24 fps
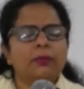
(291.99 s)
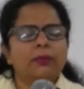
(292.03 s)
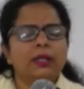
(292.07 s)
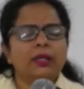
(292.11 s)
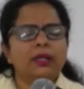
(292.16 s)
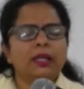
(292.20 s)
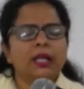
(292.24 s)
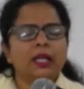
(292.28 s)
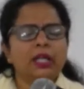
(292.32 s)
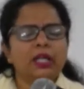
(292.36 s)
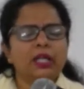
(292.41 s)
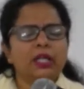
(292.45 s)
We
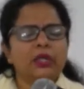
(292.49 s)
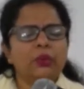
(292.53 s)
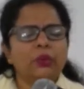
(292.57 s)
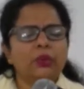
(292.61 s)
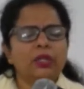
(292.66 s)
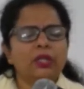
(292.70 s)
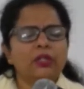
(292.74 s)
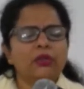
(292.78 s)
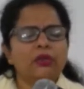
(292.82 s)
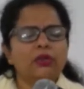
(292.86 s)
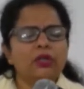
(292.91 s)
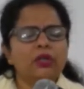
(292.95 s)
thank you
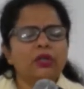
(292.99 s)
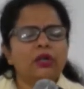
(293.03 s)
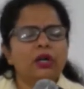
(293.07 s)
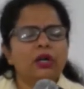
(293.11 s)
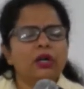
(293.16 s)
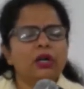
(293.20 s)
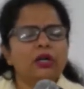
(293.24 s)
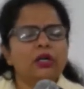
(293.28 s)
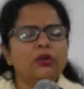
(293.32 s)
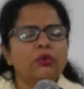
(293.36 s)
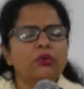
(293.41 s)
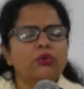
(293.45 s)
that you're a
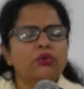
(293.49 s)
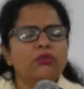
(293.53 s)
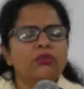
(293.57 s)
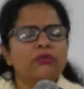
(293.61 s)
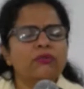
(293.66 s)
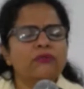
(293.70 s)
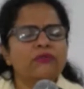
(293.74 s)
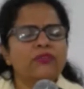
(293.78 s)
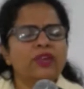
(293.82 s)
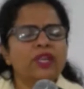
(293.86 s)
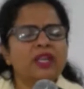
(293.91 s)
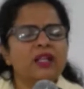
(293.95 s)
God who
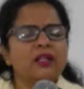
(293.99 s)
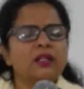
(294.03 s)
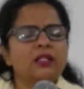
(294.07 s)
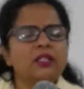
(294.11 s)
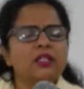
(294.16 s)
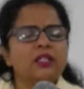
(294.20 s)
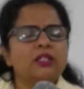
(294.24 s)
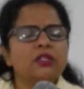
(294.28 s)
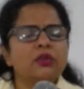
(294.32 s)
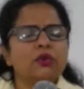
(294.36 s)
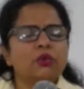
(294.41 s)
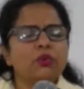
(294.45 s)

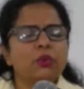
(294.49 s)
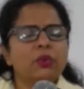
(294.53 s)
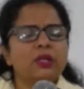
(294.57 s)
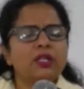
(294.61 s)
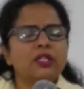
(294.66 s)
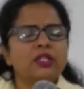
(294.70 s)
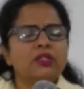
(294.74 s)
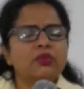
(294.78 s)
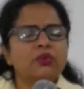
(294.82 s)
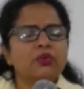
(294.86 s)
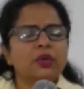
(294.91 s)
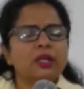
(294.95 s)
reveals your
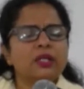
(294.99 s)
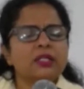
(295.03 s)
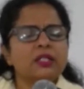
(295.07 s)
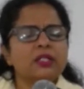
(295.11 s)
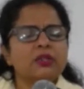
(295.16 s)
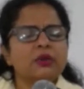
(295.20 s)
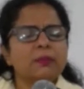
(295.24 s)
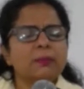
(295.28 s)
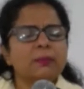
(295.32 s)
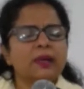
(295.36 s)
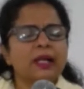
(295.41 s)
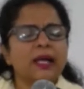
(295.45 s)
will to us,
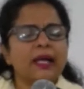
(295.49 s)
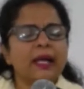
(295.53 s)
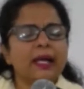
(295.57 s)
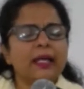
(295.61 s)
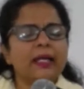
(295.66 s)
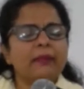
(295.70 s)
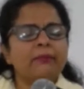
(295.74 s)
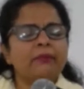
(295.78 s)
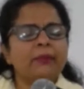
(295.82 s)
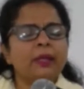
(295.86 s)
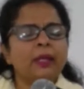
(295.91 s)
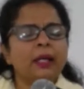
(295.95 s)
your
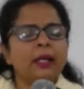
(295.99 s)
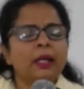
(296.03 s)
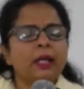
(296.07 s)
plan.